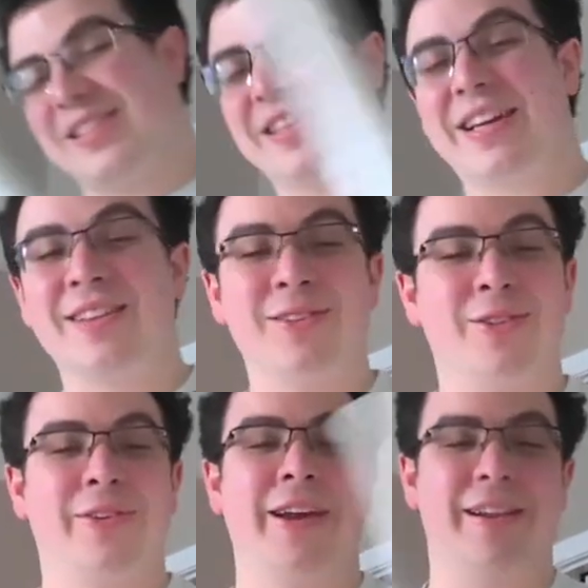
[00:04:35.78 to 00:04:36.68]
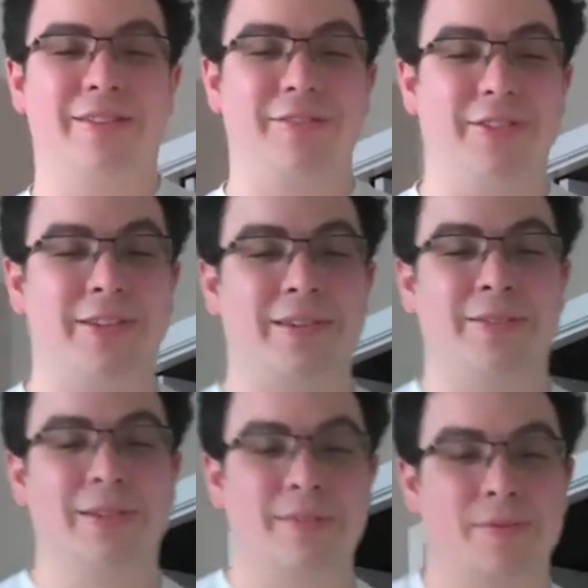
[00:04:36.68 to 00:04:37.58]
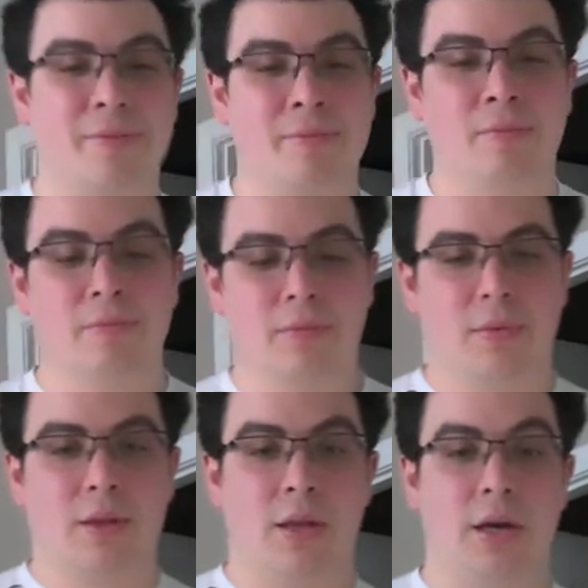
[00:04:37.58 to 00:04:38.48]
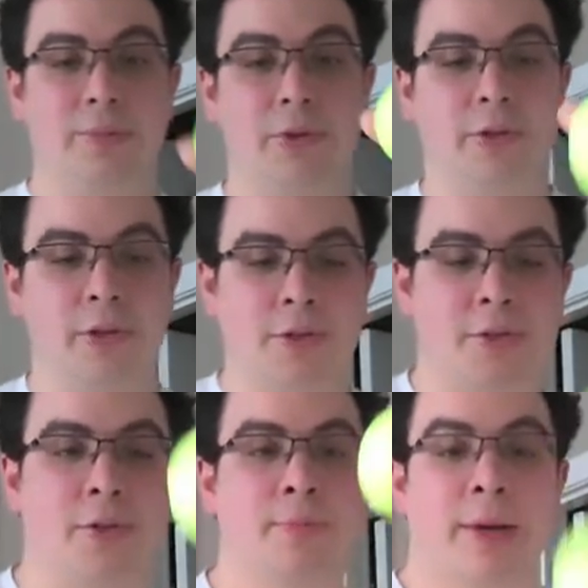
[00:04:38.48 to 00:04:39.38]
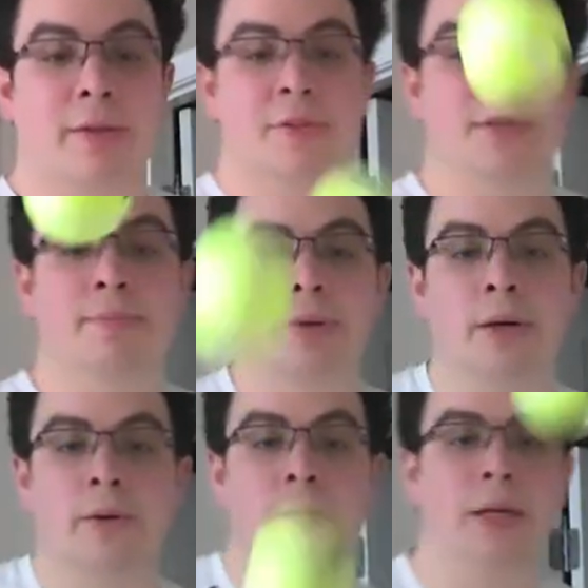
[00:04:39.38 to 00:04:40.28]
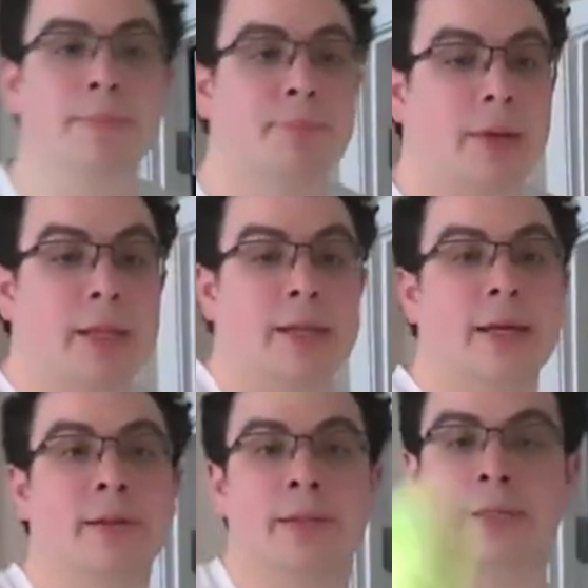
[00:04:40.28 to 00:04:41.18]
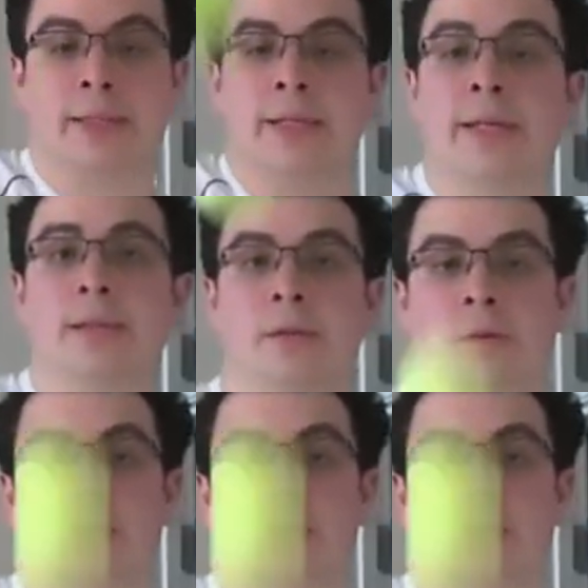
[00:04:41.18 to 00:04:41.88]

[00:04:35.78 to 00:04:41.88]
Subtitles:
a little creative, you know what I mean? You can also bounce the ball up and down like that.